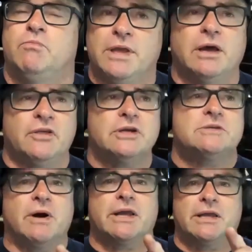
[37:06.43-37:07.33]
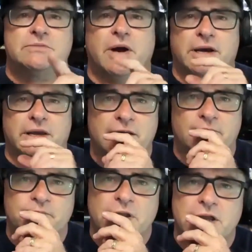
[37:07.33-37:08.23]
Yeah, I think it's Mike. It's Mike. Yeah,
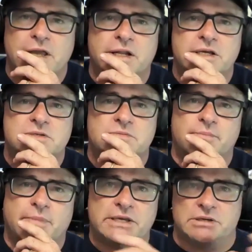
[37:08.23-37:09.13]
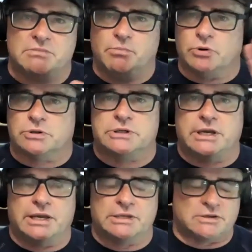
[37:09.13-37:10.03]
and his amazing books.
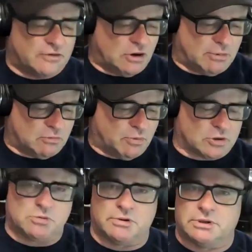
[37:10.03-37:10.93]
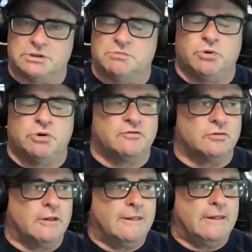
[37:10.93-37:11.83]
He has phenomenal books where it's just
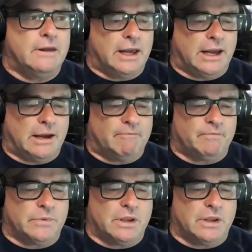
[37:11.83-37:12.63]
beautiful. One